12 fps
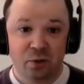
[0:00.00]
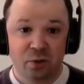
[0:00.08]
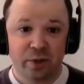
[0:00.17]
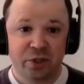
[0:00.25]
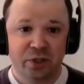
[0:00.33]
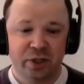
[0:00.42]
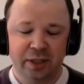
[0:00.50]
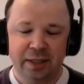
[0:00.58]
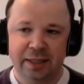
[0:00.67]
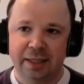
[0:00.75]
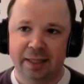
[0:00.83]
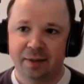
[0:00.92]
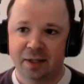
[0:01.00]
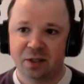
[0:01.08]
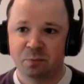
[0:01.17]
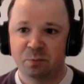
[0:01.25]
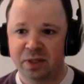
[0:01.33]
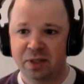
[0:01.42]
question. Uh,
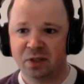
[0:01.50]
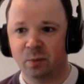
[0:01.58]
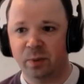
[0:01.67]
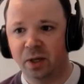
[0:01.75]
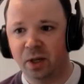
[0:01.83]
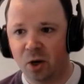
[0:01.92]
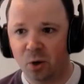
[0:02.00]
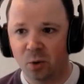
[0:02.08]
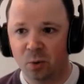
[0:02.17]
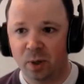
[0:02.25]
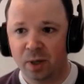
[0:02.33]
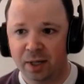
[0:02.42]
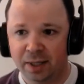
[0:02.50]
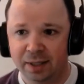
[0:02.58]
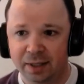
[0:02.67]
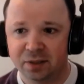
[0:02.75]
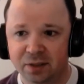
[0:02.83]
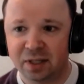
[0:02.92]
there's bits that we know
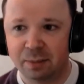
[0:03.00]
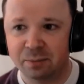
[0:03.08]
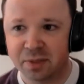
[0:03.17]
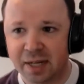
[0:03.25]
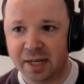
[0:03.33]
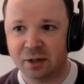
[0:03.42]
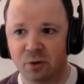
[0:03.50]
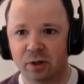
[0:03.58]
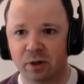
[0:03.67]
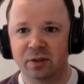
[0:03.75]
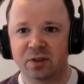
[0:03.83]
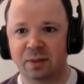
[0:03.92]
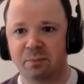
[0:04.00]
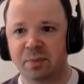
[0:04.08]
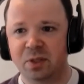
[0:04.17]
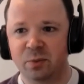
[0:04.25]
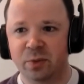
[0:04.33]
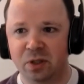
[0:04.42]
some data on, some
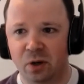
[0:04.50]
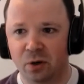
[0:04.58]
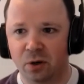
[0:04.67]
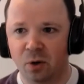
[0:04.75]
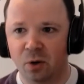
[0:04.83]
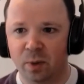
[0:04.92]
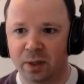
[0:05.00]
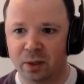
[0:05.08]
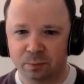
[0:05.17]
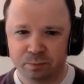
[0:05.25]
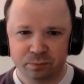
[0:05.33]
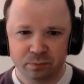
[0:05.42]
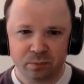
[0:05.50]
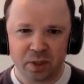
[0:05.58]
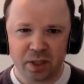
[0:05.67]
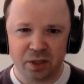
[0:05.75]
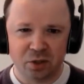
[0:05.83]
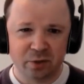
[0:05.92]
bits we don't know well.
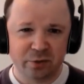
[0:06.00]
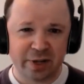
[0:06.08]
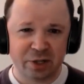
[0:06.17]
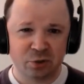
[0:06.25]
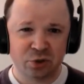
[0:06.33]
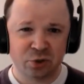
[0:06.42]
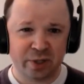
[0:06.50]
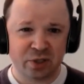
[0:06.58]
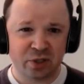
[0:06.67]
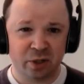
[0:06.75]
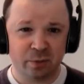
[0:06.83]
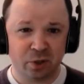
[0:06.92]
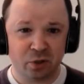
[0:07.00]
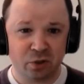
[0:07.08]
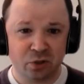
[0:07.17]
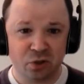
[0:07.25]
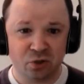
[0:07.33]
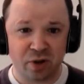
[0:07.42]
In terms of actual sweat sodium
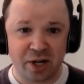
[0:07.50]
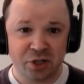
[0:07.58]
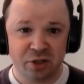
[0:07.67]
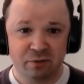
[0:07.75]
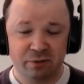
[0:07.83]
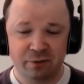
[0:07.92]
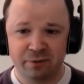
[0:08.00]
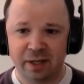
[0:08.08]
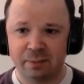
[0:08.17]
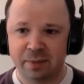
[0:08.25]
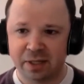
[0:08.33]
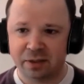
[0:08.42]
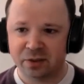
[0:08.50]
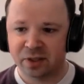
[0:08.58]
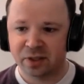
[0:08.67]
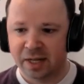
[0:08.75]
concentration for females,